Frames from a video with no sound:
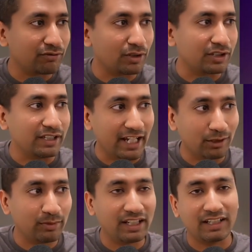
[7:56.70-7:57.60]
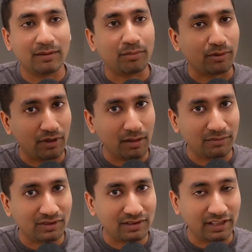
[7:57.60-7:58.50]
for Nano Banana
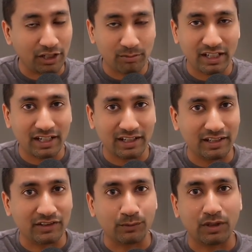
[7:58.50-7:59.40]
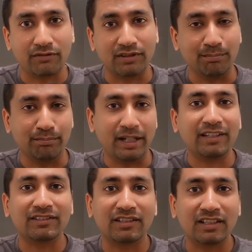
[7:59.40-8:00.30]
prompts. Nano Banana is one of the best